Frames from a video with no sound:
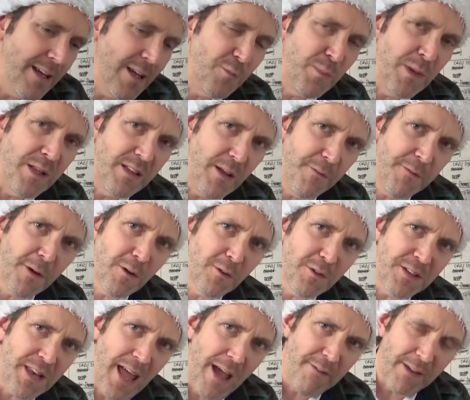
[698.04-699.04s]
been difficult
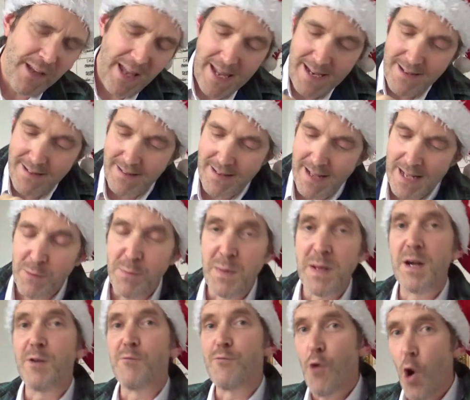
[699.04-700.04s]
to navigate, it's
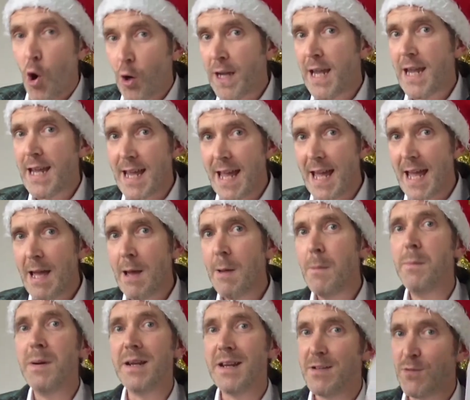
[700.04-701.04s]
been a rocky year,
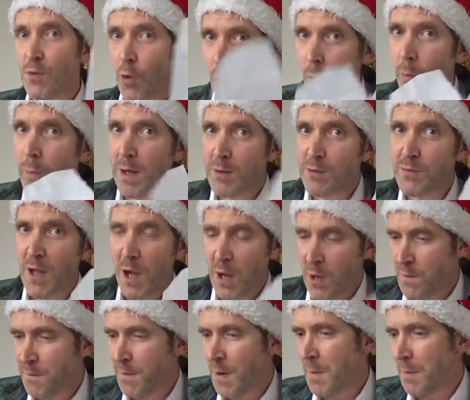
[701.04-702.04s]
but it's almost
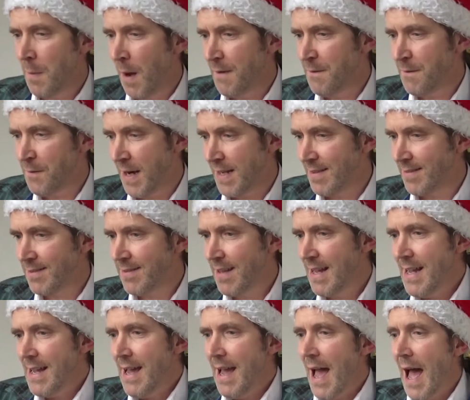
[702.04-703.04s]
over, my friends.
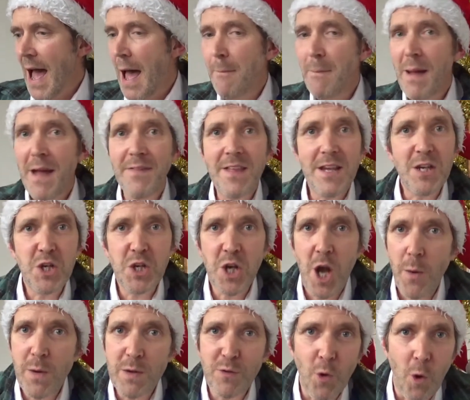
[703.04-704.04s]
And this
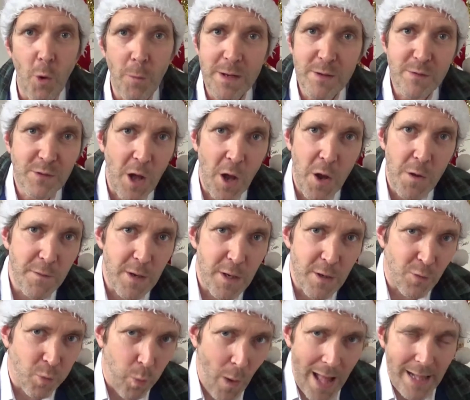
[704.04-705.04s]
show is almost over
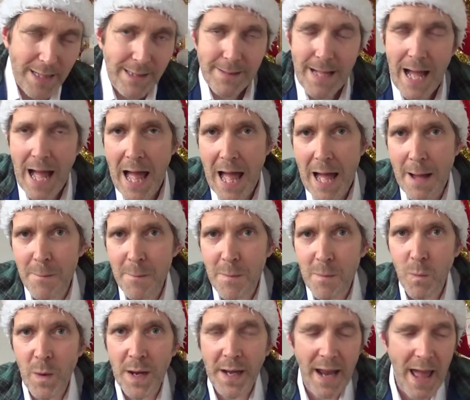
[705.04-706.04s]
as well.
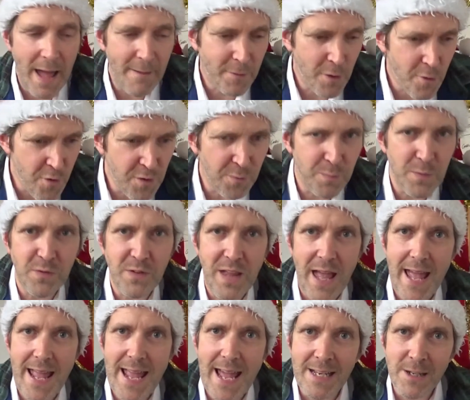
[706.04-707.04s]
We're going to have Christmas
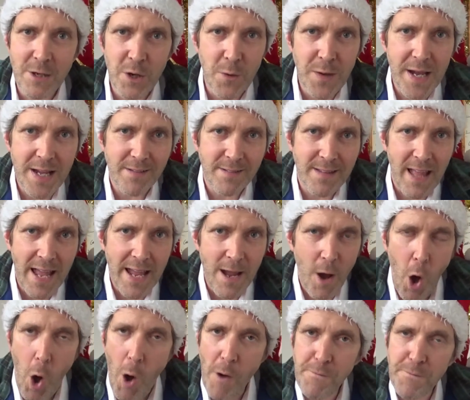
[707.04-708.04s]
Day and New Year's Day
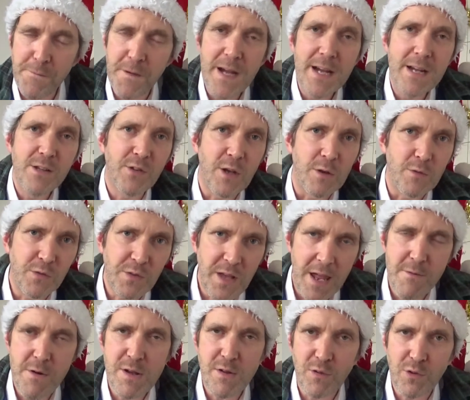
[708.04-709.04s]
off, so
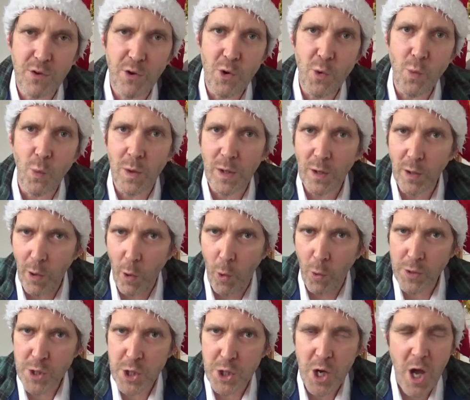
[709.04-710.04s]
Series 2 will
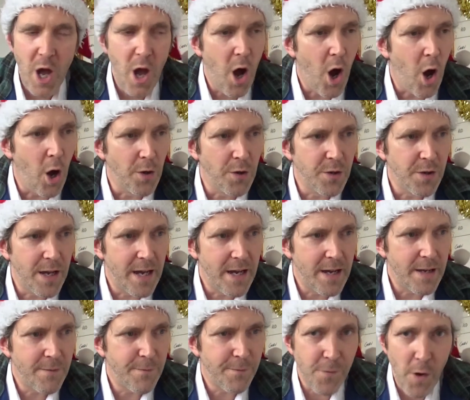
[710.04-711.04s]
launch on
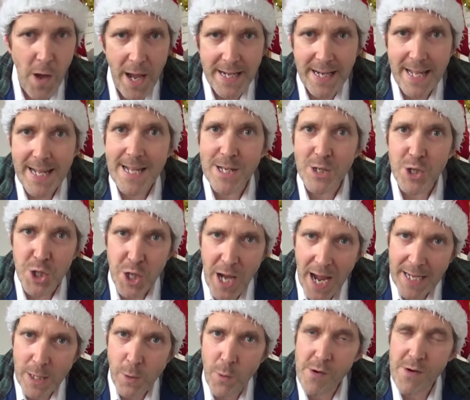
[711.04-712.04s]
Friday,
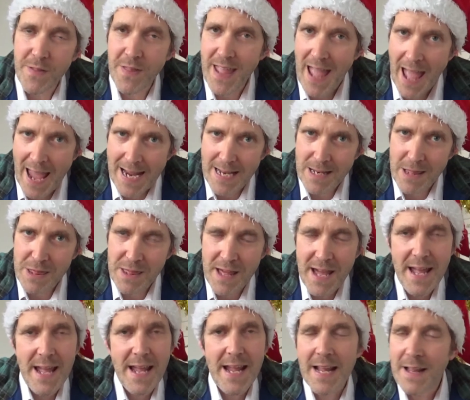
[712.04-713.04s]
January the 8th
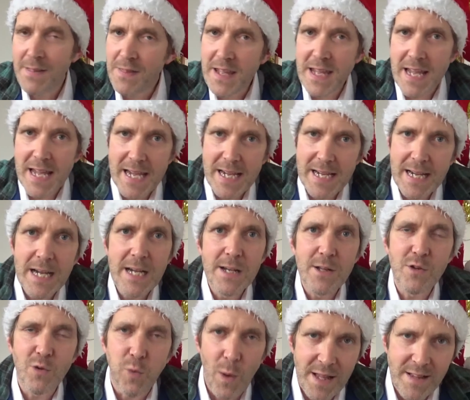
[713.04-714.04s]
in the year
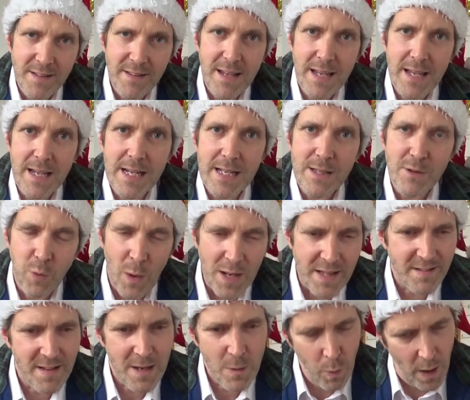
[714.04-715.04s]

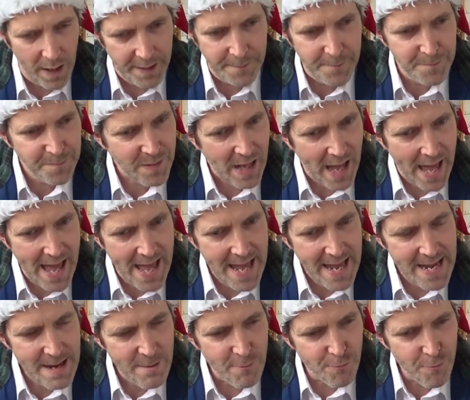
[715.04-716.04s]
2021.
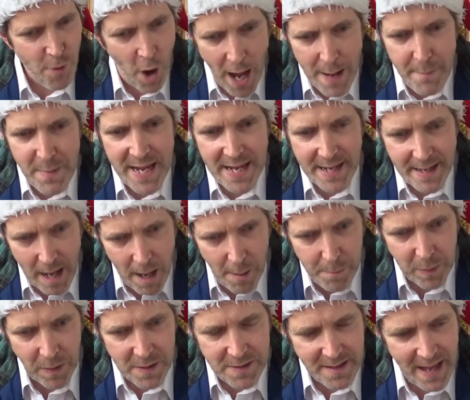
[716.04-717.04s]
A rhyming
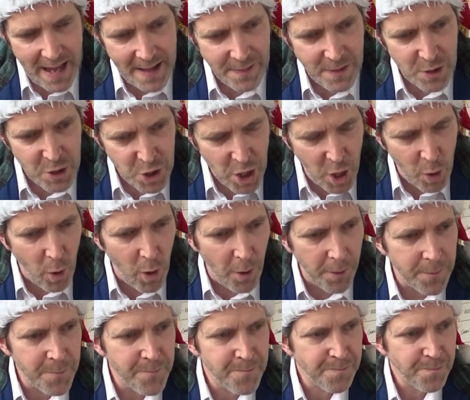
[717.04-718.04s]
couplet to end the show
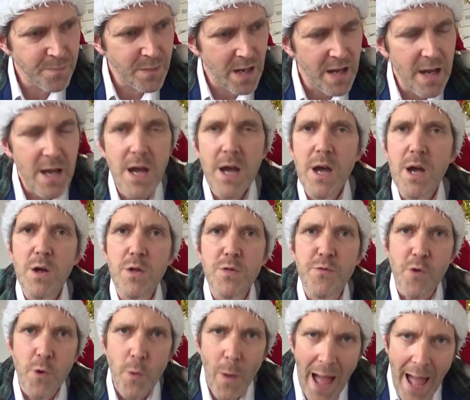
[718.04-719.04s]
on.
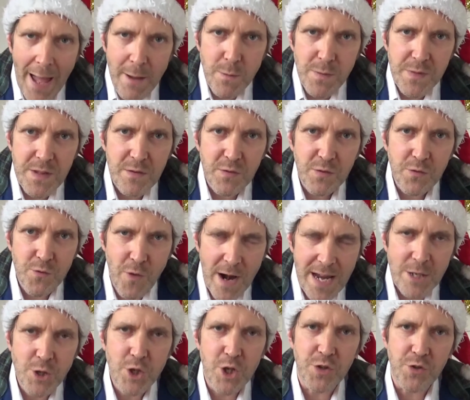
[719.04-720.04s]
Throughout this
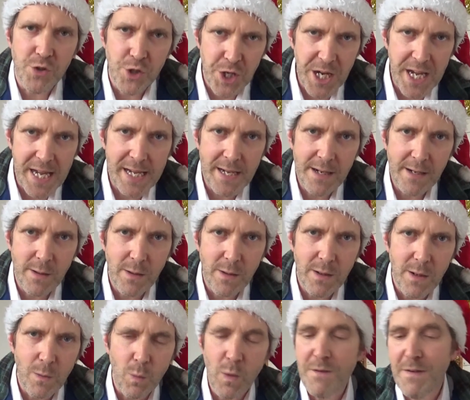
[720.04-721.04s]
strangest year,
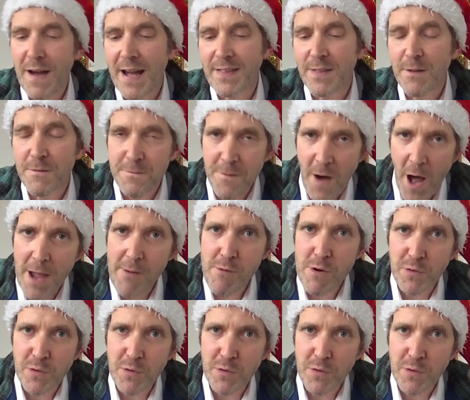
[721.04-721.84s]
we've had the virus